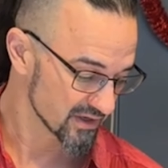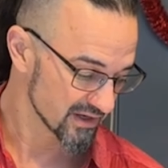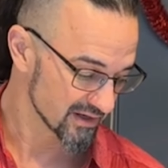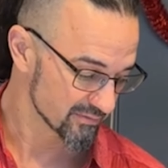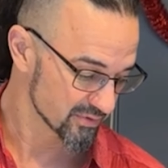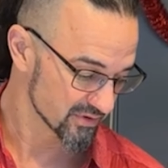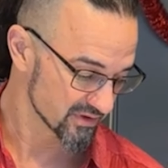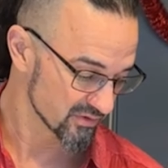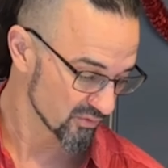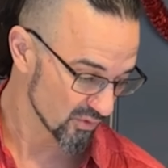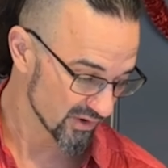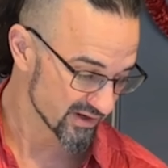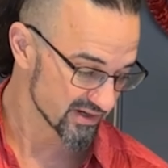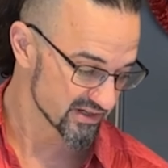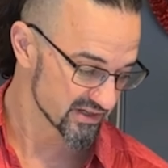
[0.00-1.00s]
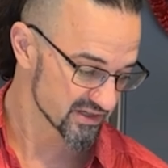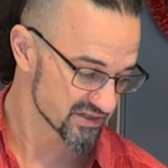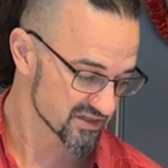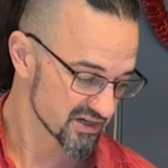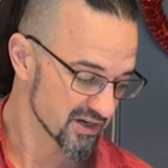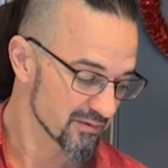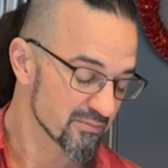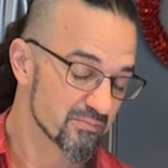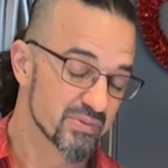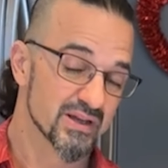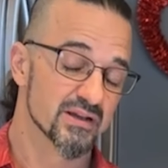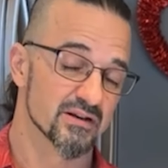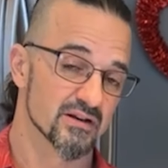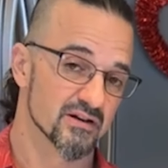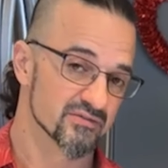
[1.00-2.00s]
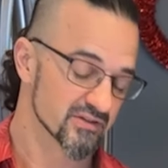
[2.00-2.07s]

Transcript: I put in 1 dish, big enough.